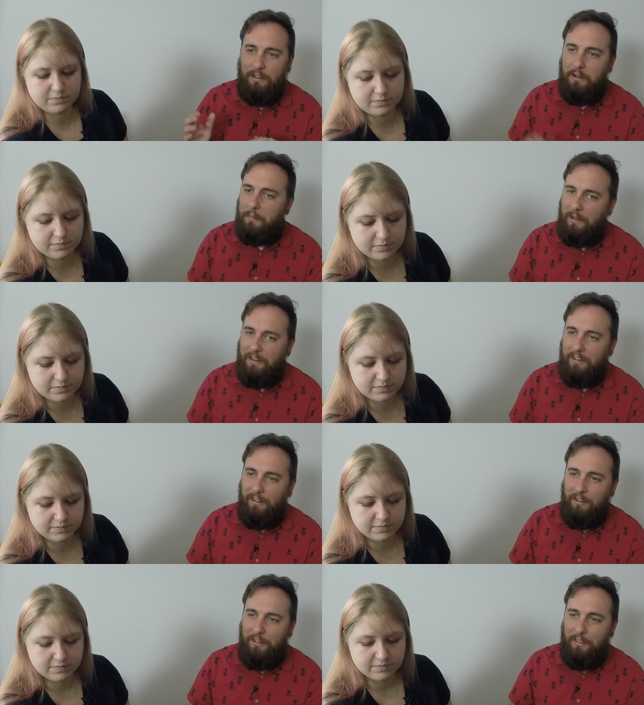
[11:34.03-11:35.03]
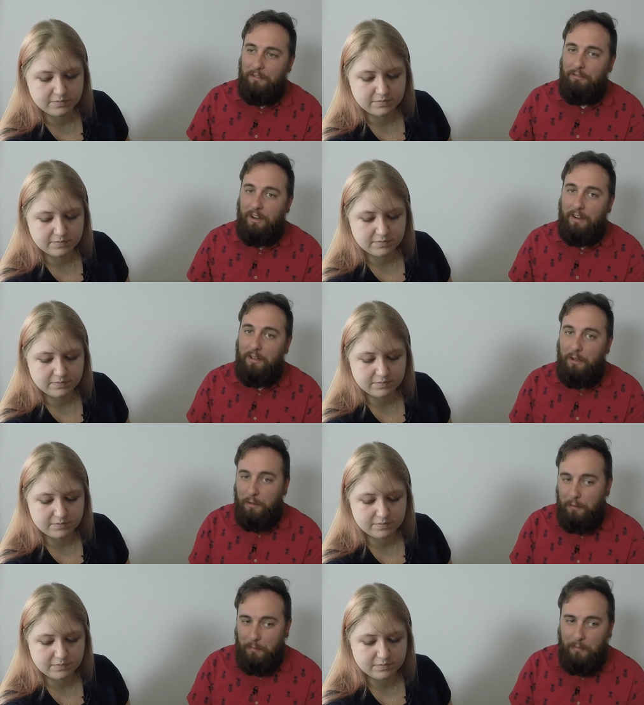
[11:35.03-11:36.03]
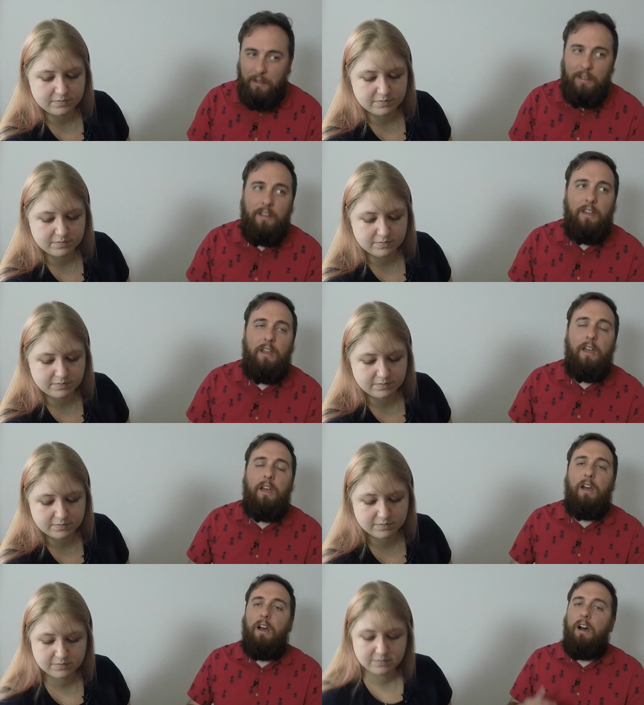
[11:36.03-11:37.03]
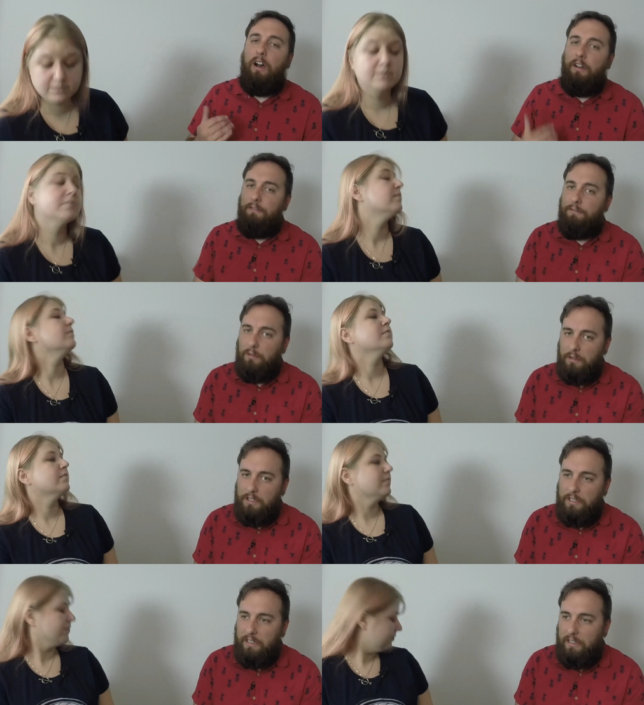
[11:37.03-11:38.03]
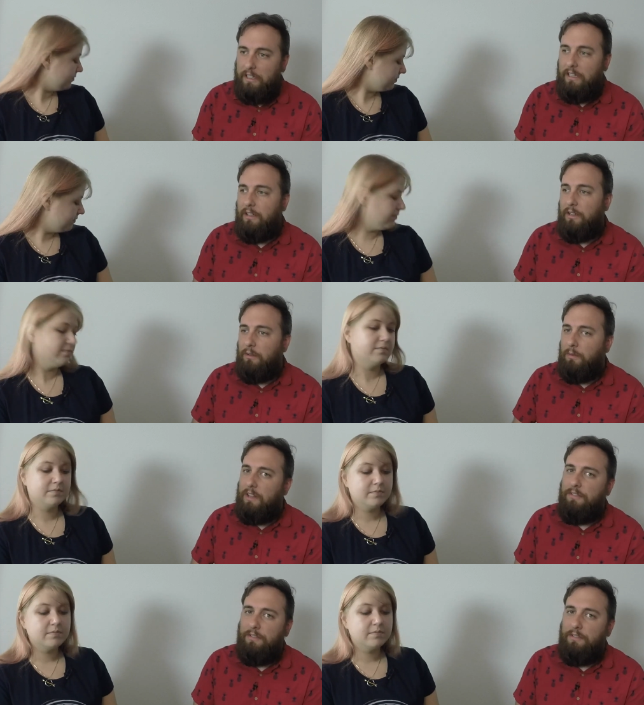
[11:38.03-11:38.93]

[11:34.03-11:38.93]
Speaker 1: talk about it on the ride home. Unfortunately, we